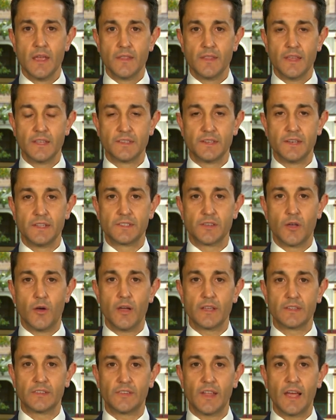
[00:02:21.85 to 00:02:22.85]
there's an
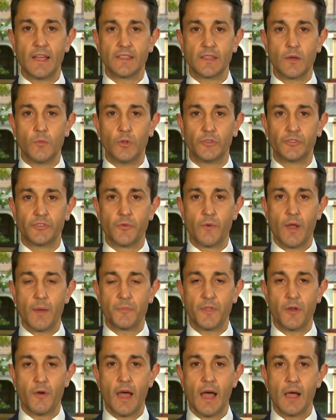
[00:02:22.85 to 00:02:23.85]
entire state that wants to
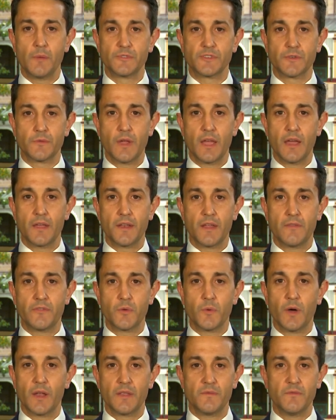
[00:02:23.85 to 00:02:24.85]
wrap their arms around
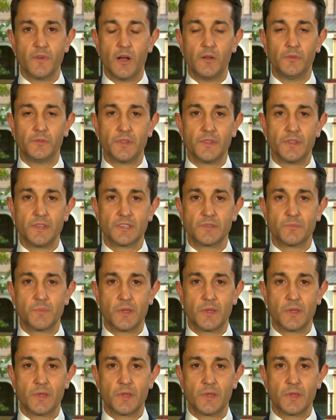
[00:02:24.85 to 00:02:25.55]
everyone involved in this,